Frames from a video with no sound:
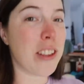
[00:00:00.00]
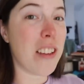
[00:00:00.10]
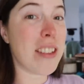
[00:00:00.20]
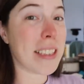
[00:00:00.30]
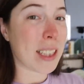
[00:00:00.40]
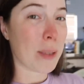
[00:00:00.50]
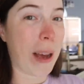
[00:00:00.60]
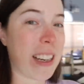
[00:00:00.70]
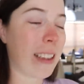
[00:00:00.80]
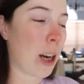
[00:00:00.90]
Viv is
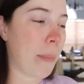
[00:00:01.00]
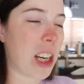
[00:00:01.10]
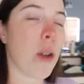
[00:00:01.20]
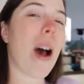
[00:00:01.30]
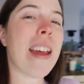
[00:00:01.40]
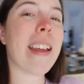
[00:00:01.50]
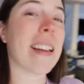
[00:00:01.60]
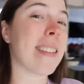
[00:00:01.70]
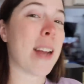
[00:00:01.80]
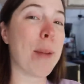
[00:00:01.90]
expanding their menu, I think
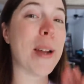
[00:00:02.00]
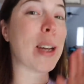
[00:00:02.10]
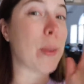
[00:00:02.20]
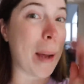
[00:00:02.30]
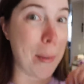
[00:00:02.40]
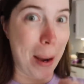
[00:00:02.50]
it's time to expand